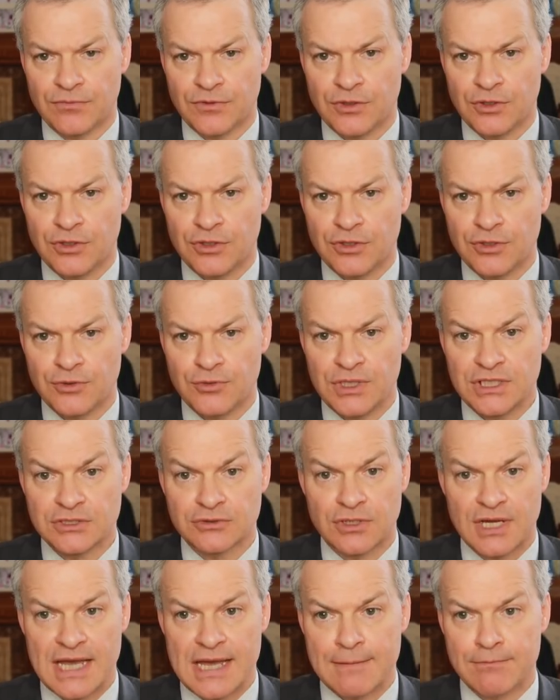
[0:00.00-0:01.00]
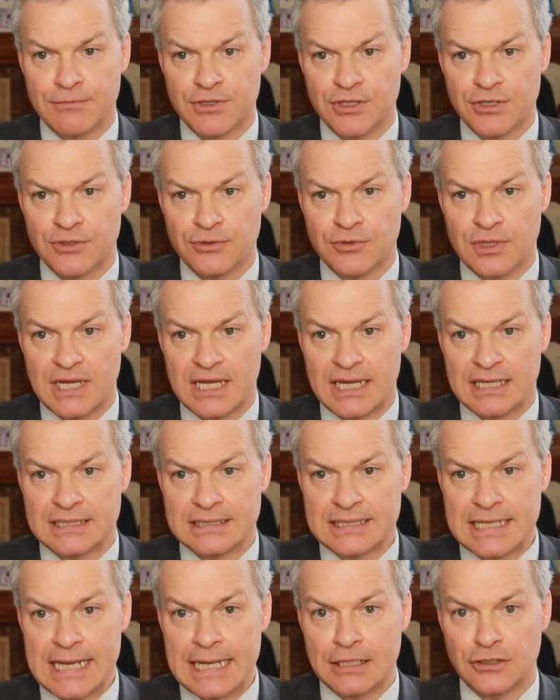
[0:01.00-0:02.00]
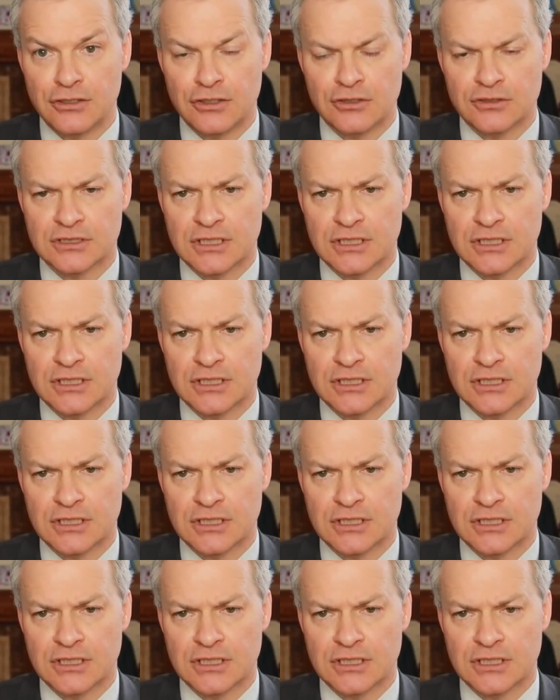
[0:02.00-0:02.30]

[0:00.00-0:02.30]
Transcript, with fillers: the U. He's got MU and NU,